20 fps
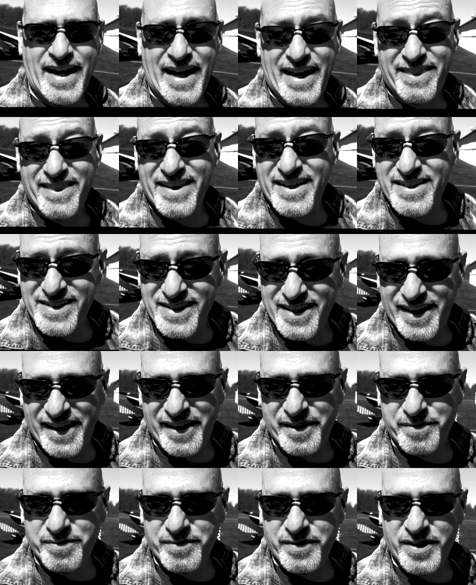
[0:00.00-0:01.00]
And this
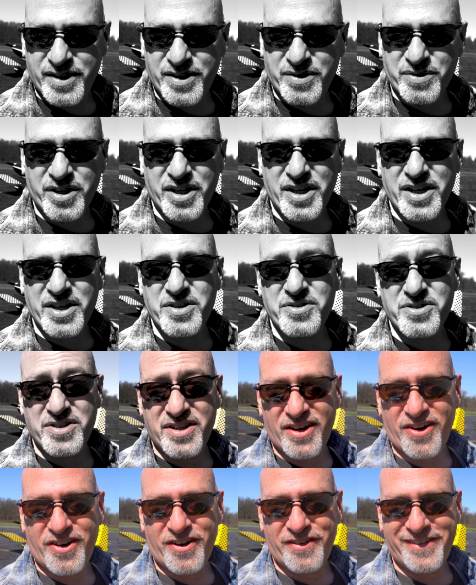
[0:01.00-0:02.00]
time, we're going to use
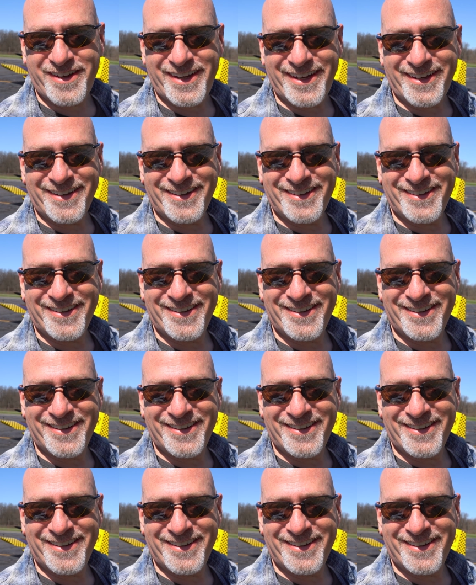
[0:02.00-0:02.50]
the RV.